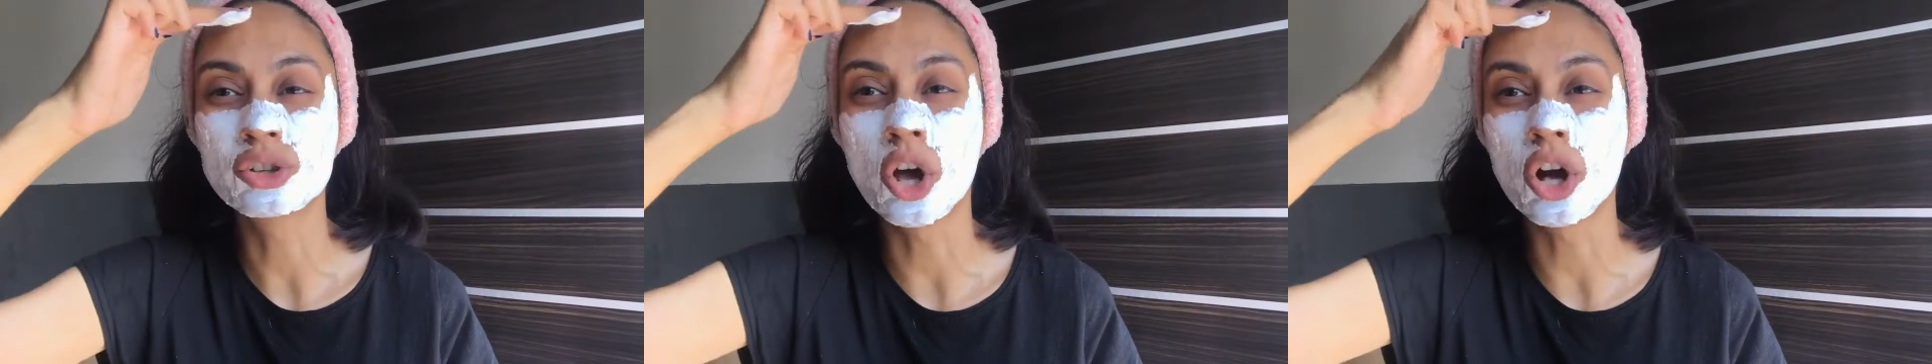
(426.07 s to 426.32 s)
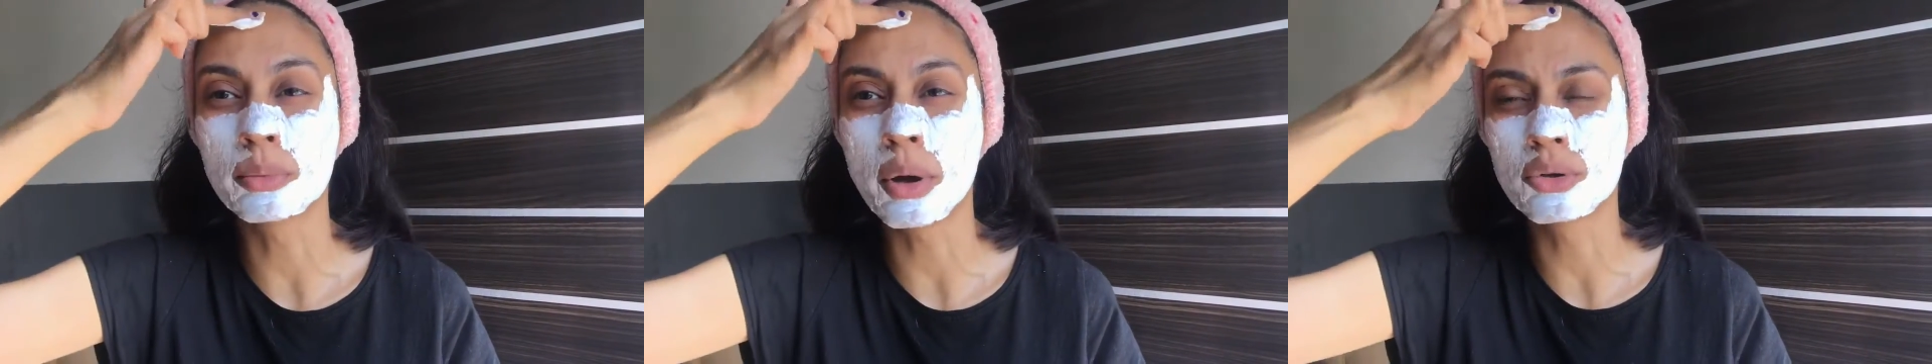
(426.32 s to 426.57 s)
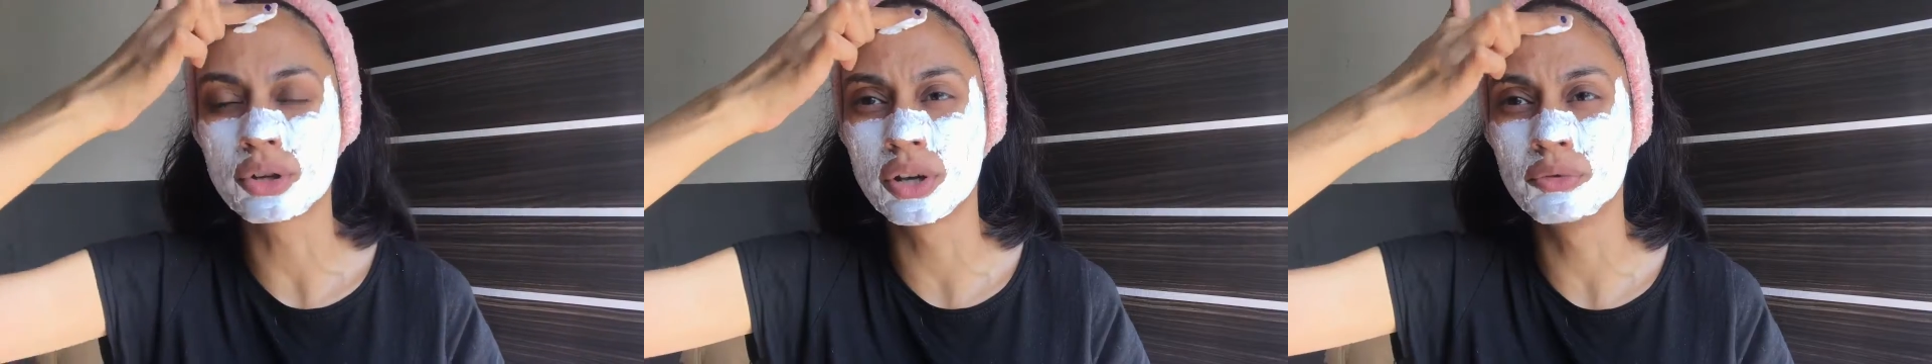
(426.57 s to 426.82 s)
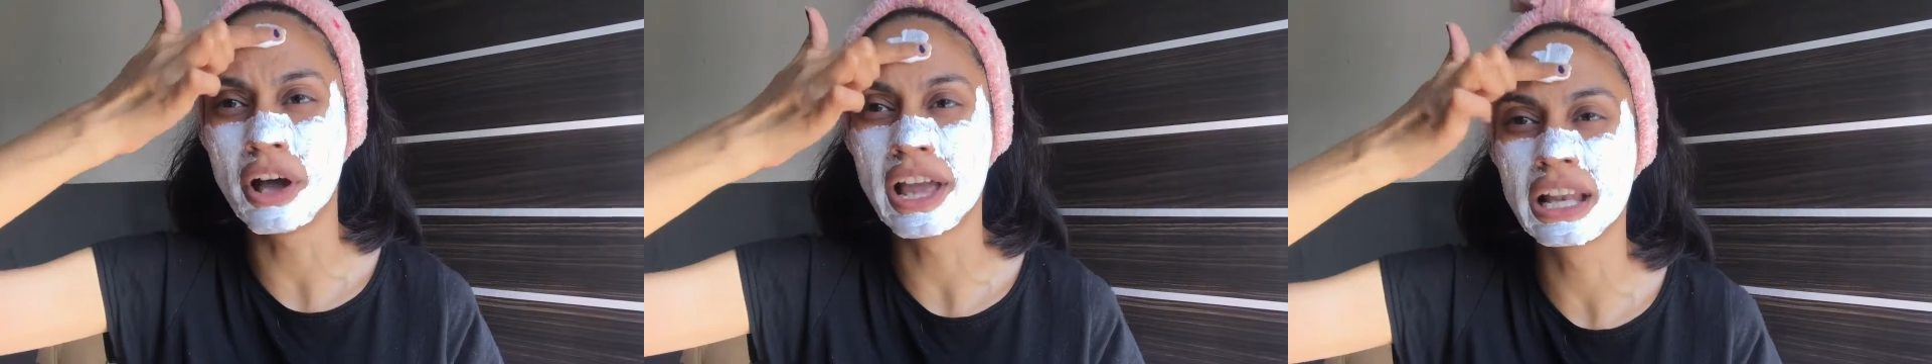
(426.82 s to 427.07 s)
talk about in
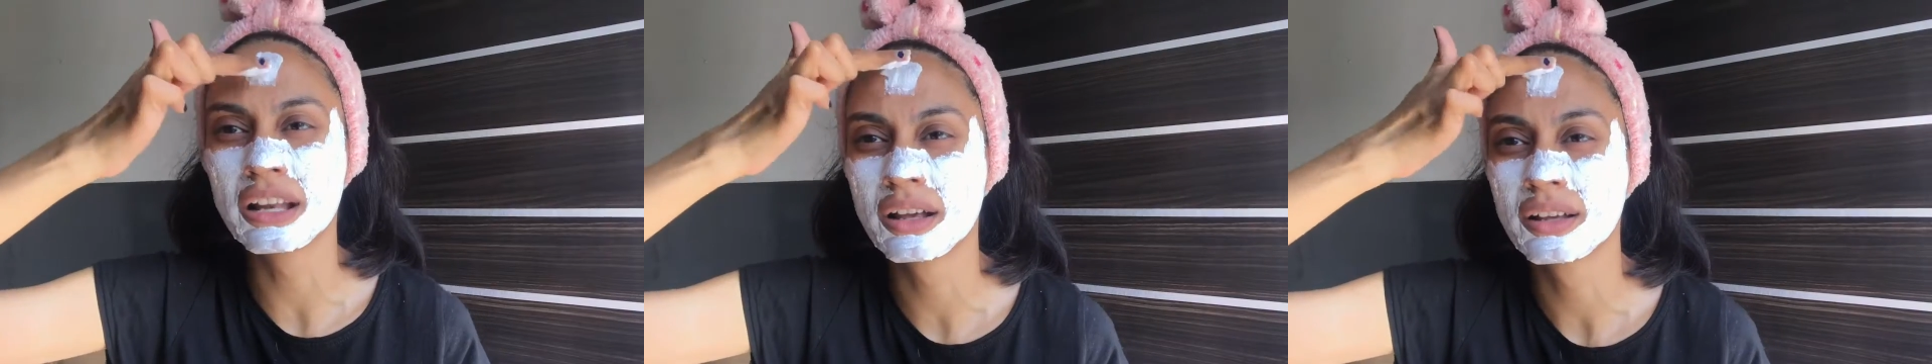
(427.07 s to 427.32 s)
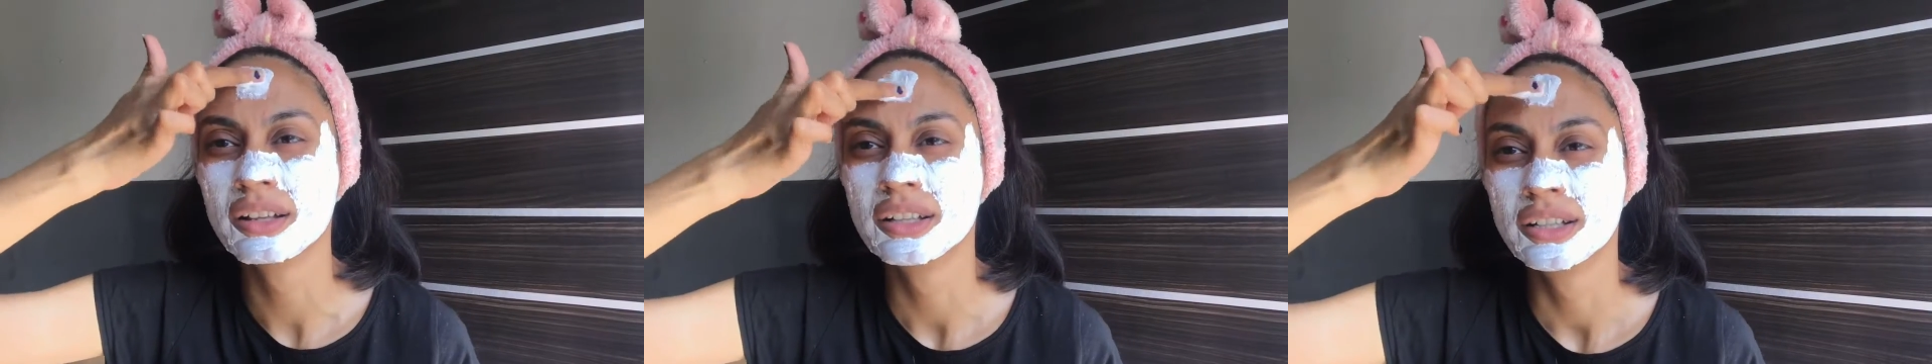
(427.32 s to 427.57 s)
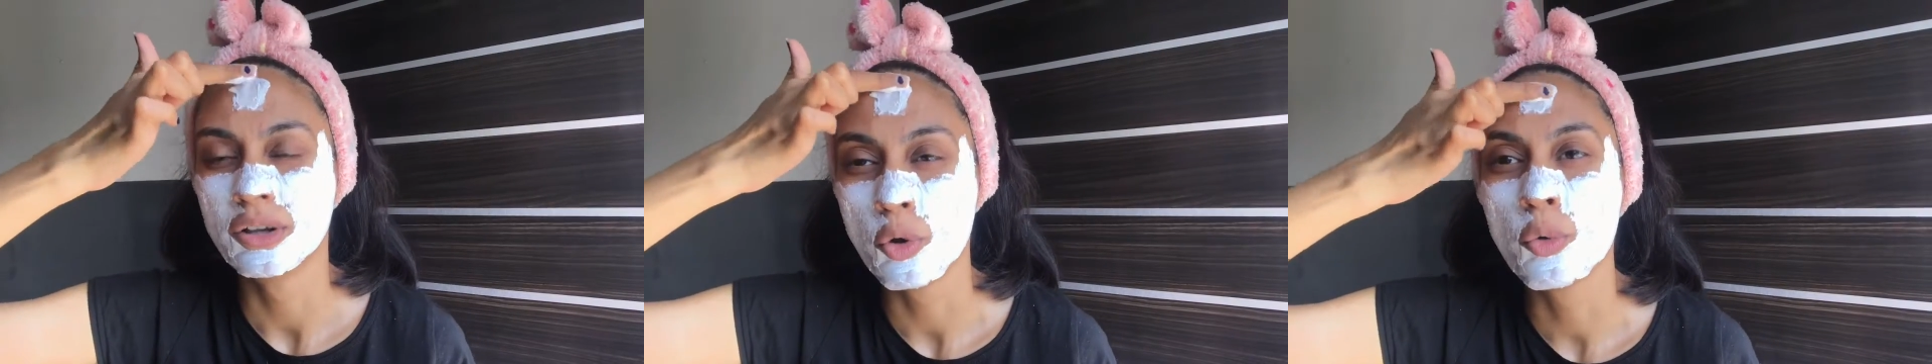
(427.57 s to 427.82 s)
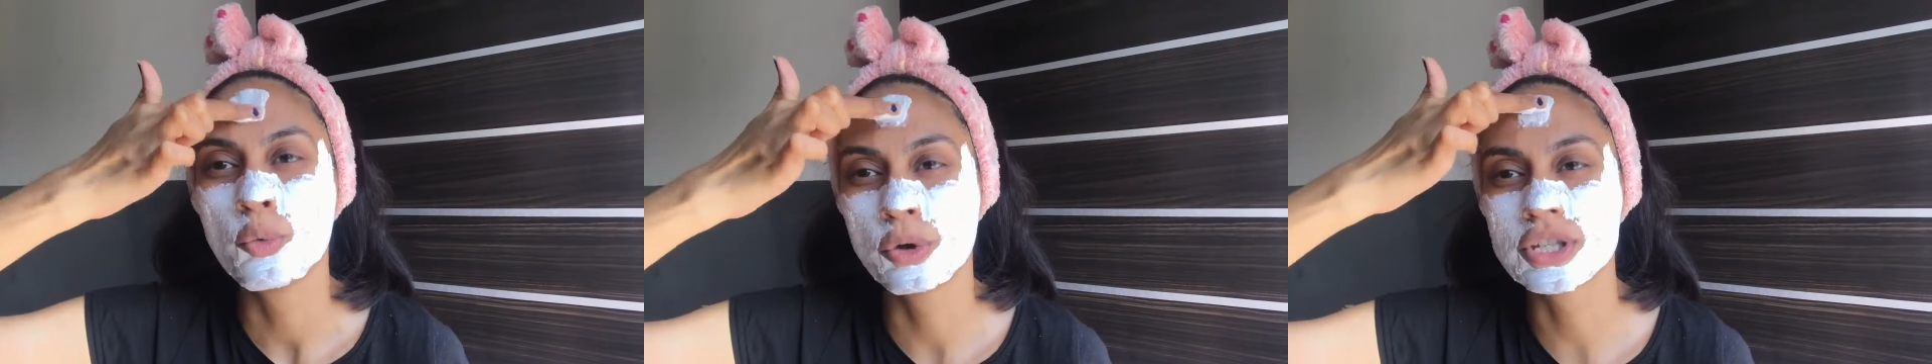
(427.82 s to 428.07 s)
a while,
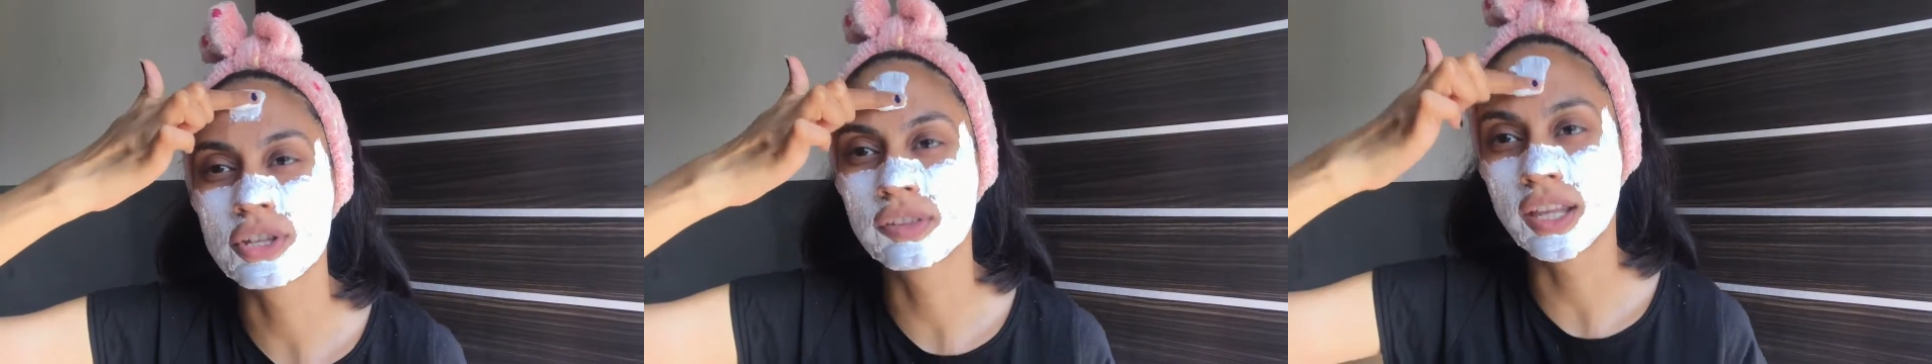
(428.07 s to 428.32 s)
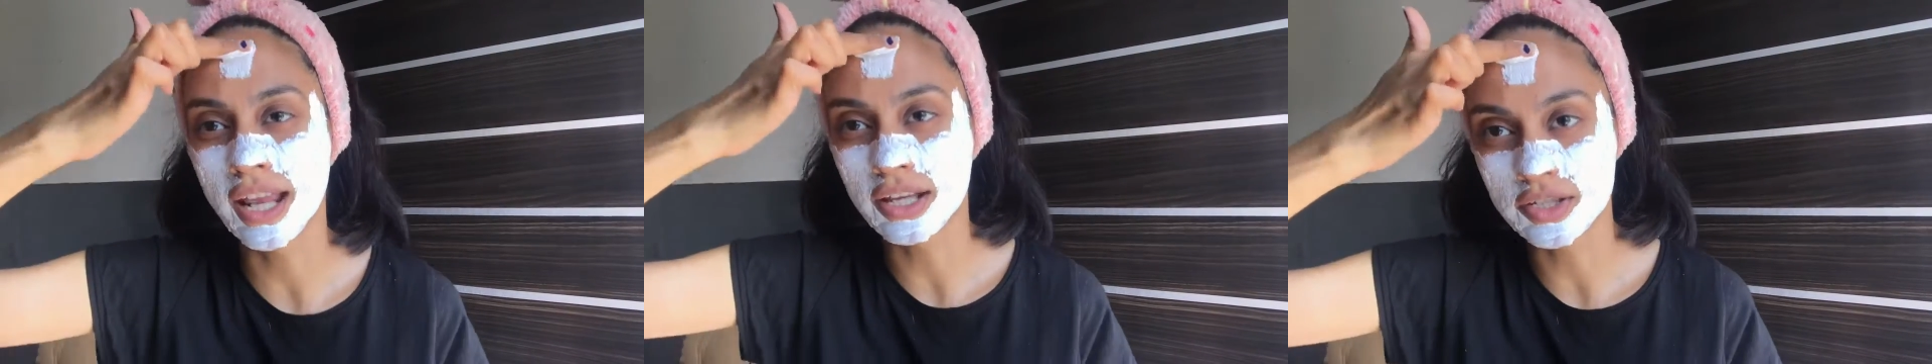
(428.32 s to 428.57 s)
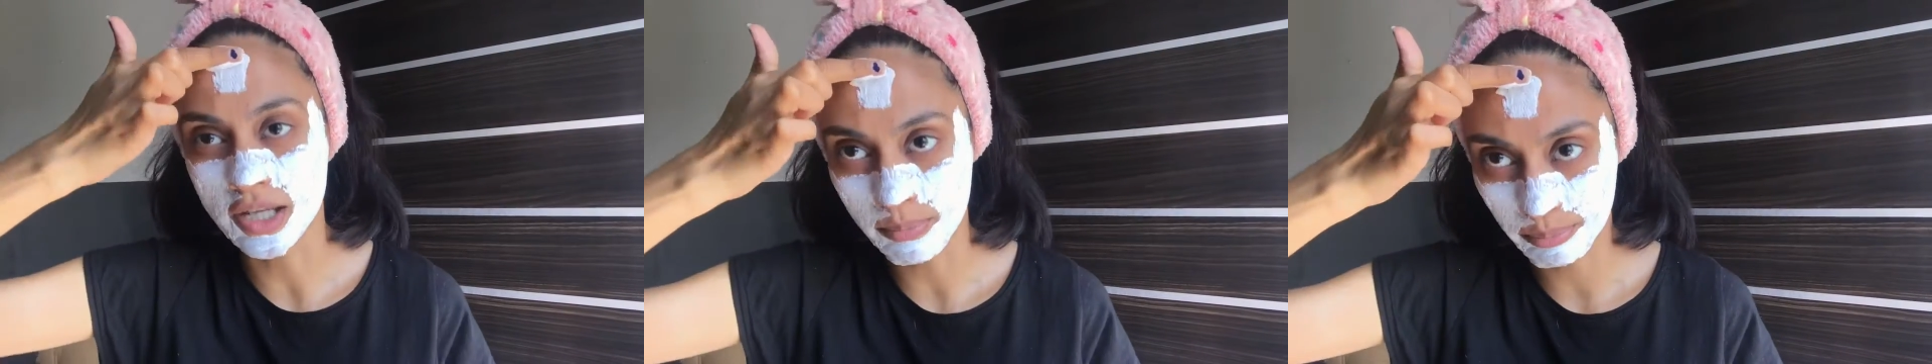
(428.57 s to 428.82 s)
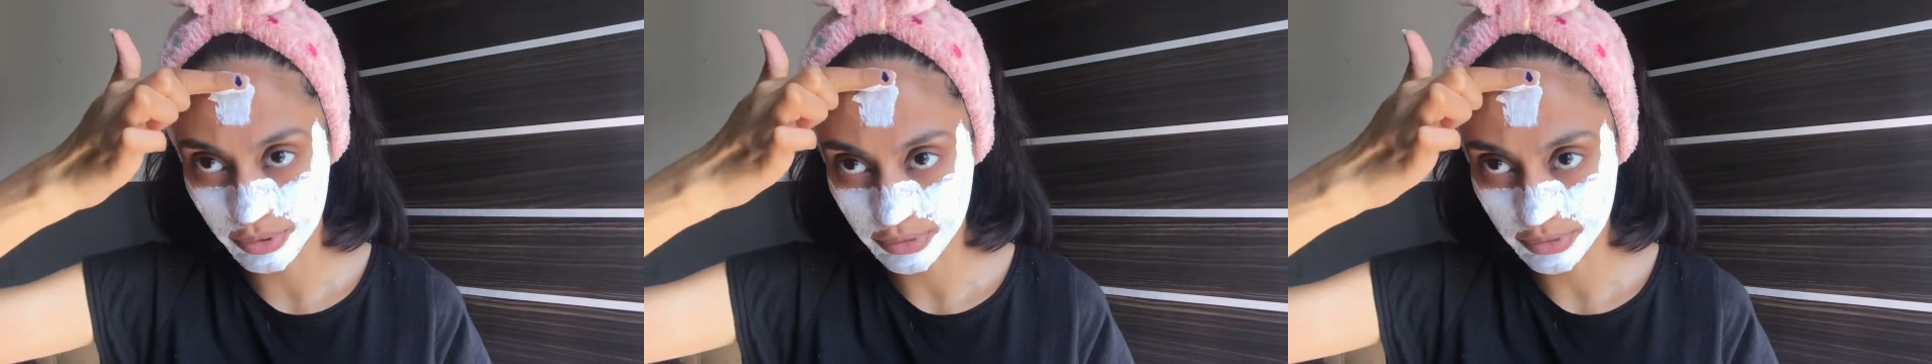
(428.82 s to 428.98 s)
which is the next step.